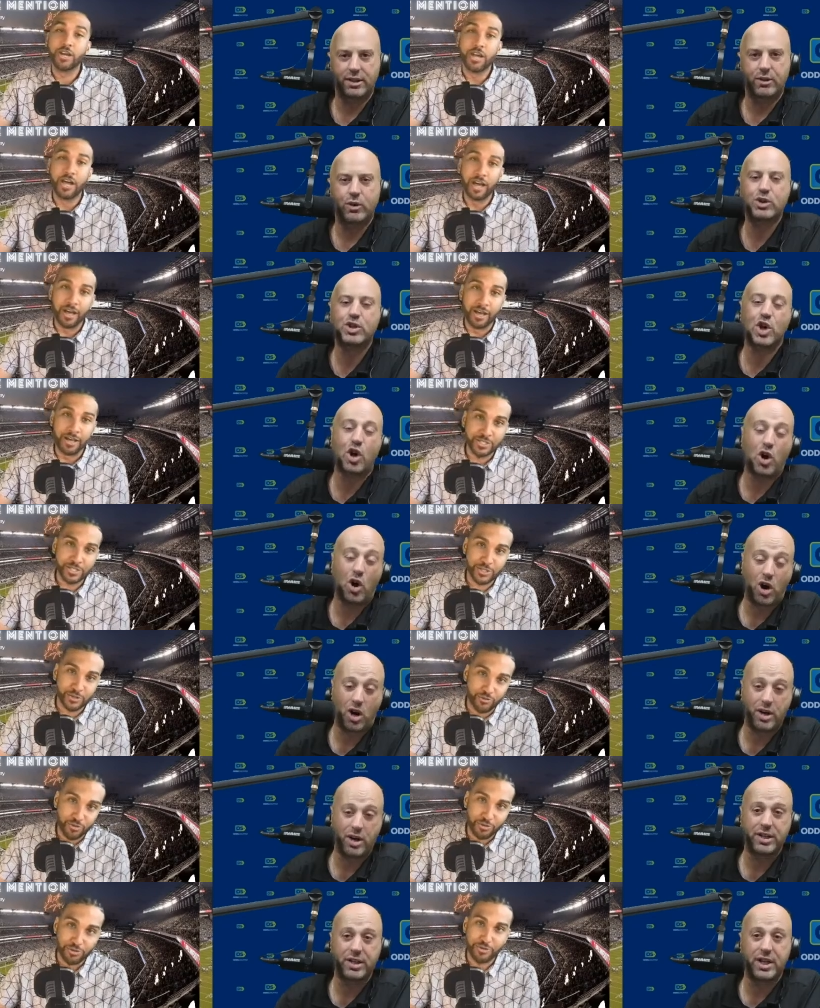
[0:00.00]
Speaker 1: Well, it's hard
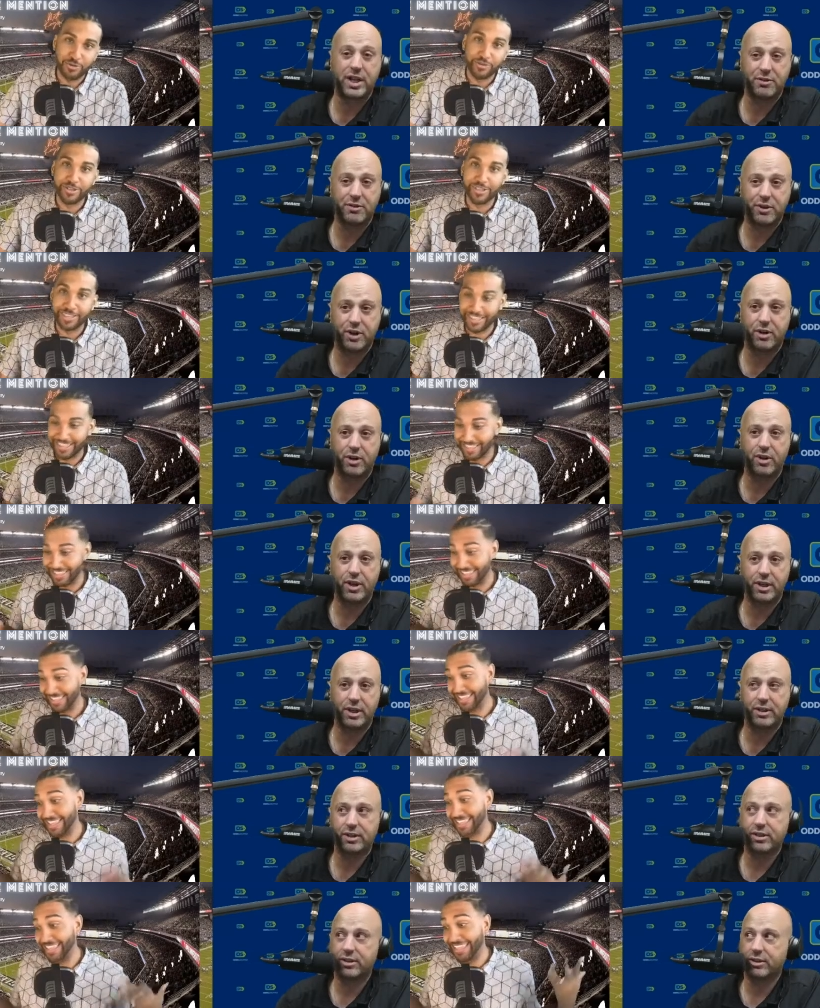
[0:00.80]
also, in the NFL, right?
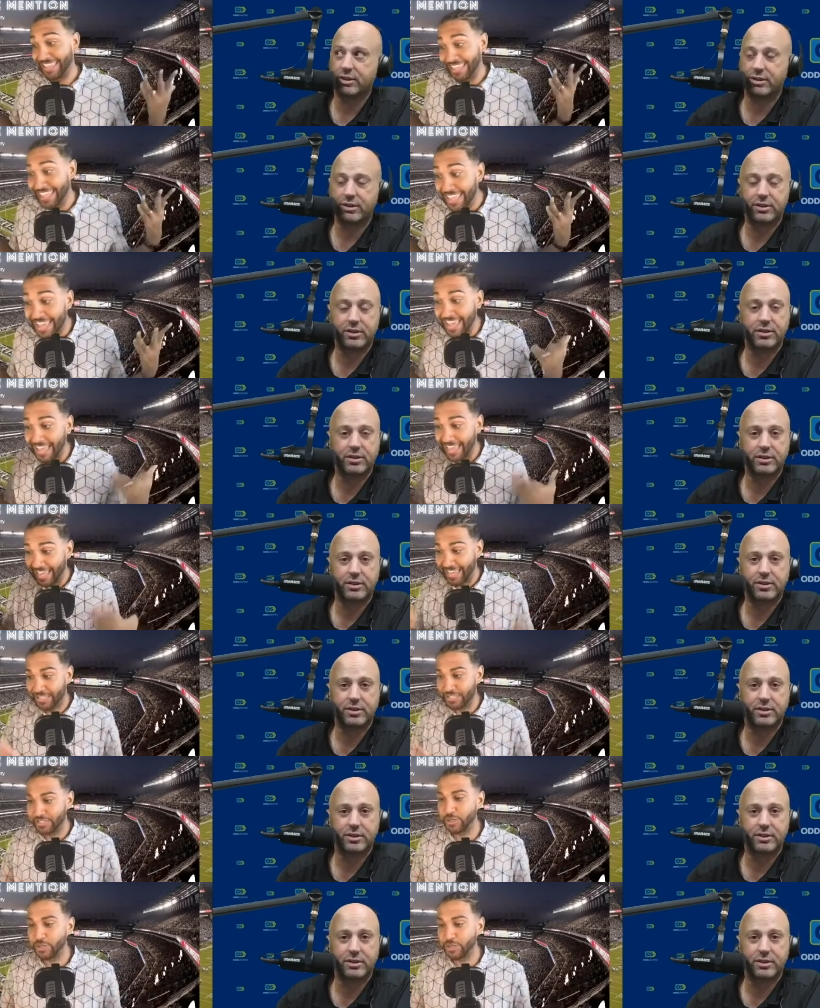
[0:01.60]
Yeah.